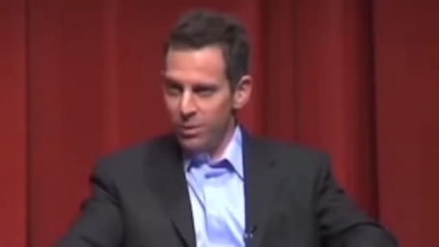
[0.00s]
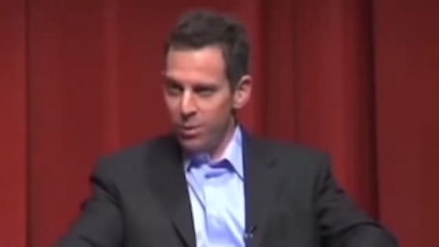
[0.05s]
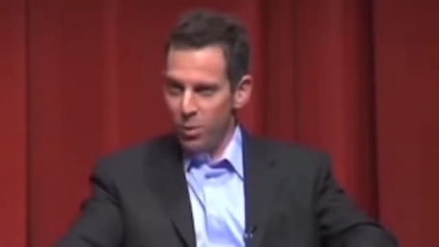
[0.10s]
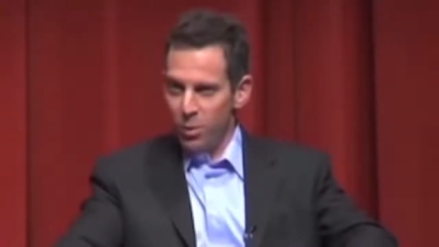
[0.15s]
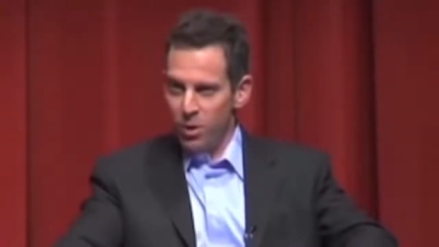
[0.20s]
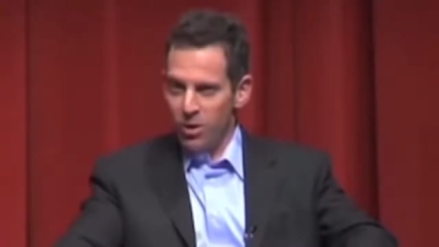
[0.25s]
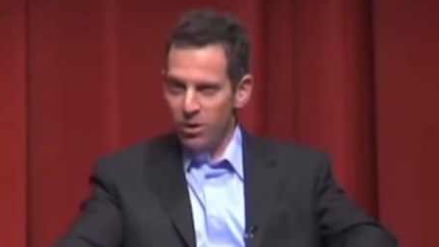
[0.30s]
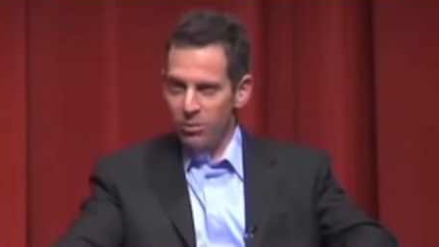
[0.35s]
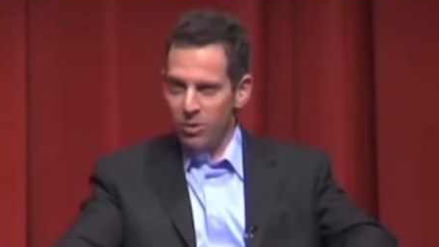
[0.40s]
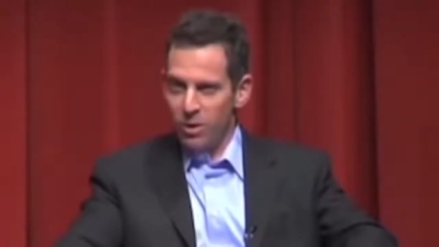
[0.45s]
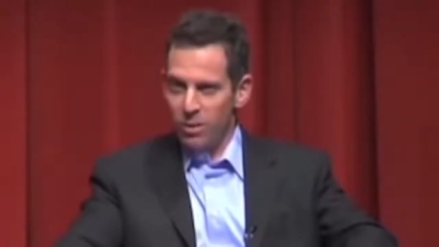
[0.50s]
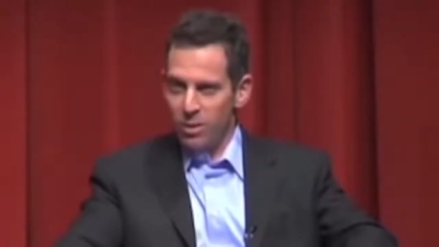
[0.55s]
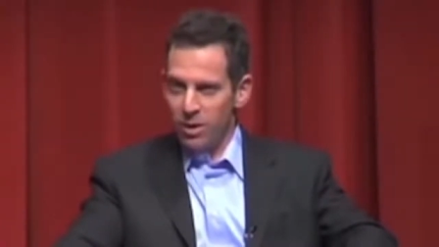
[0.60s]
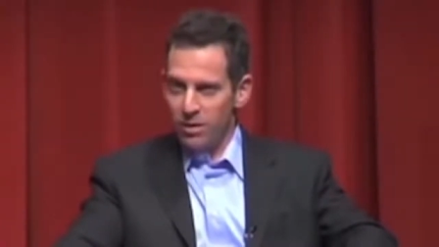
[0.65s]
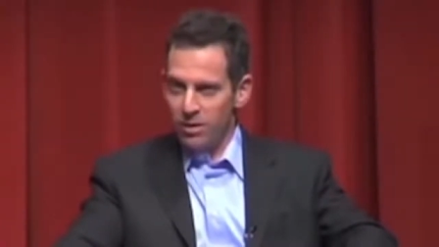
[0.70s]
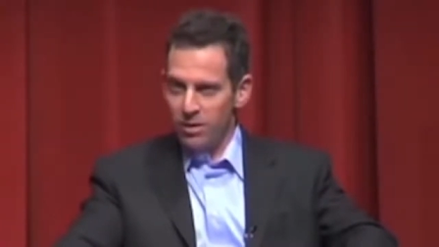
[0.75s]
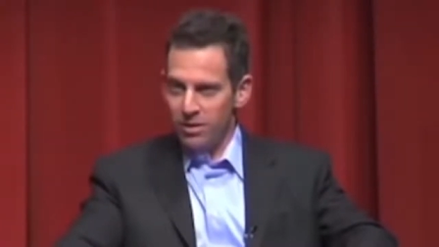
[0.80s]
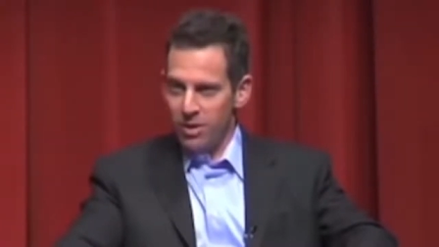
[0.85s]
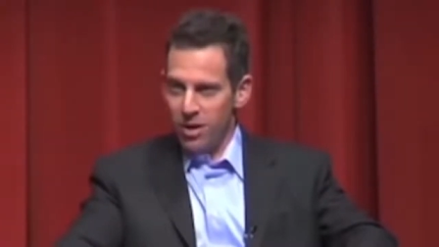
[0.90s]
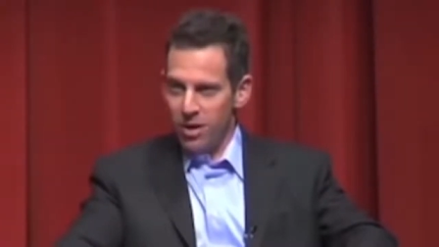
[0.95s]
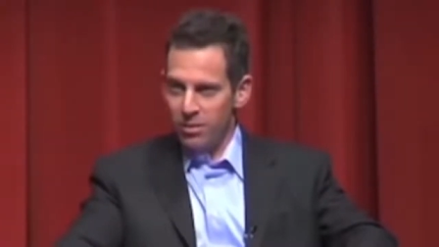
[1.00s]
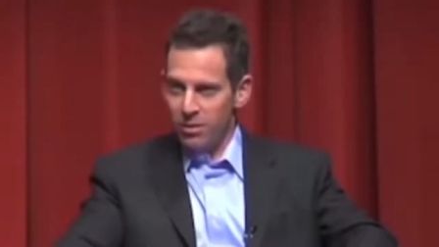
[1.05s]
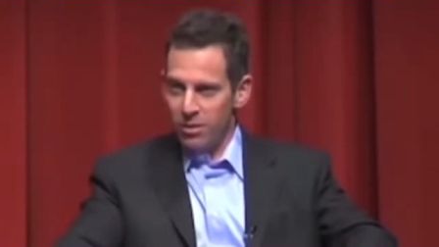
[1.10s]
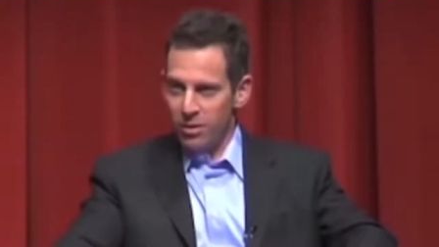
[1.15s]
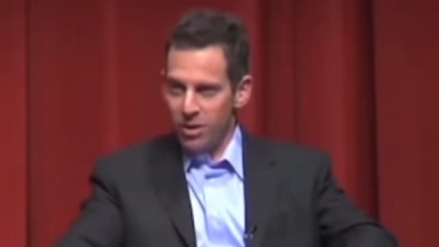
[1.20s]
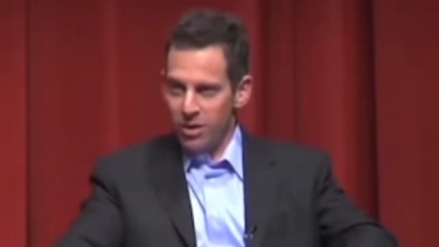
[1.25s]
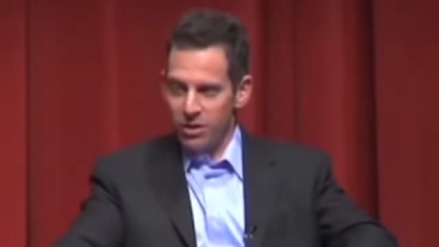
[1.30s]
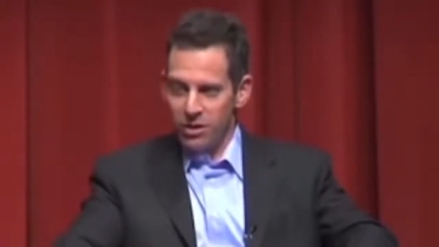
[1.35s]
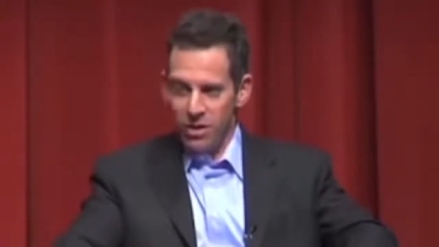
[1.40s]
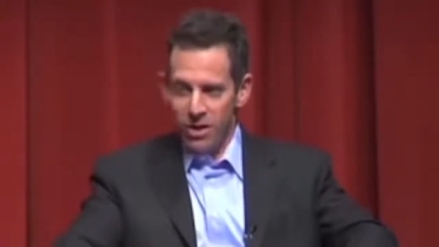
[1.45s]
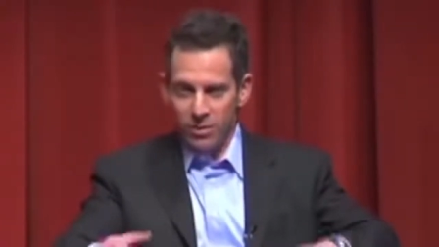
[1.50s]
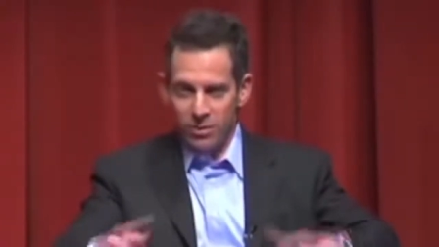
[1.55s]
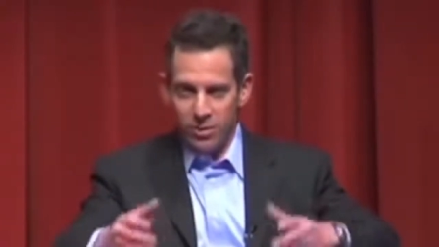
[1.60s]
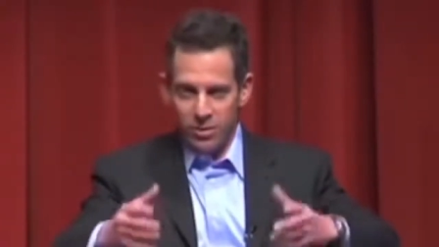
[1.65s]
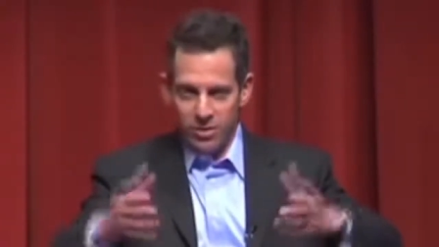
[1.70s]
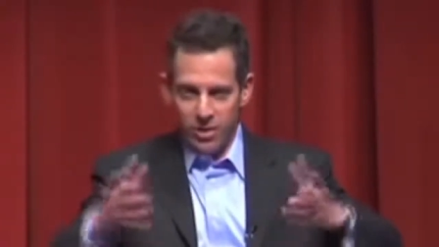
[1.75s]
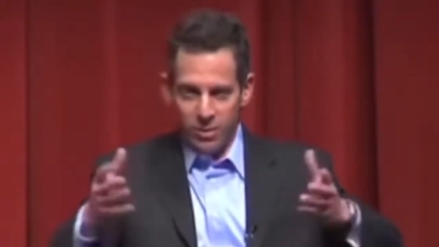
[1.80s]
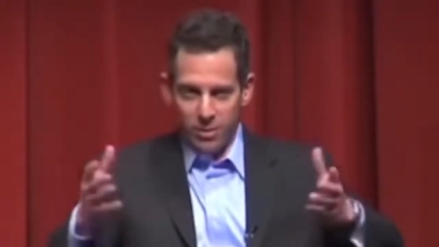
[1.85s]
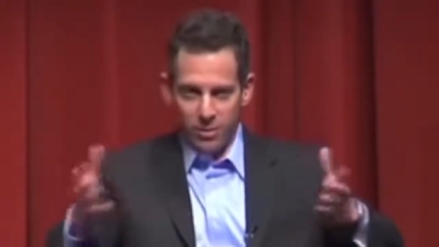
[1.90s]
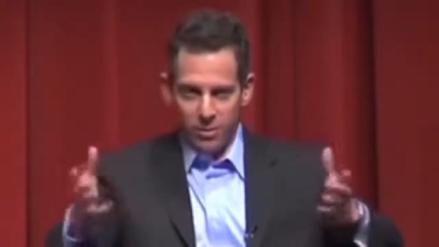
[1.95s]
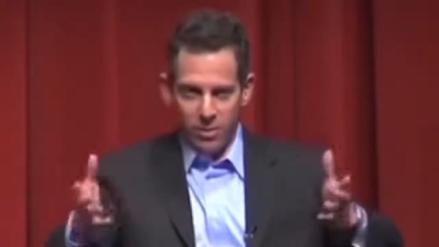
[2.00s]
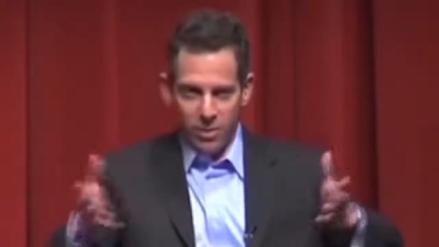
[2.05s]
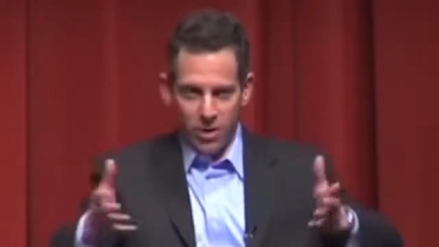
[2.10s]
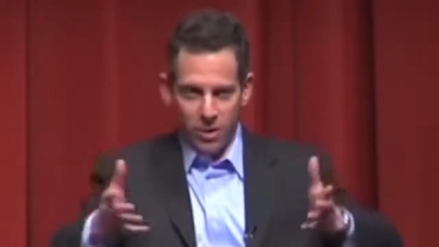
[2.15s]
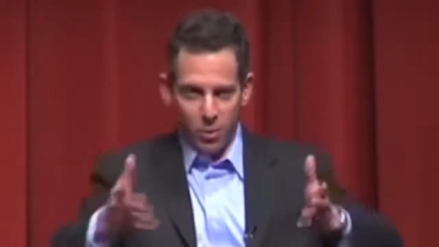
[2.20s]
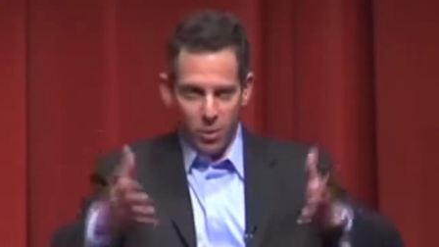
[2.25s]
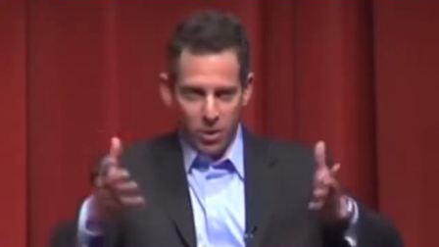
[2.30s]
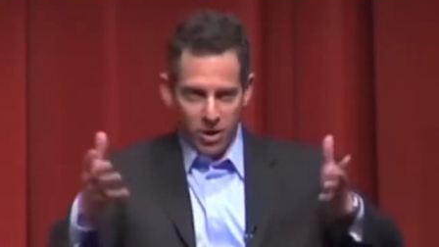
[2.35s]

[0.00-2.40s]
worries me about this conversation. I was, I've been very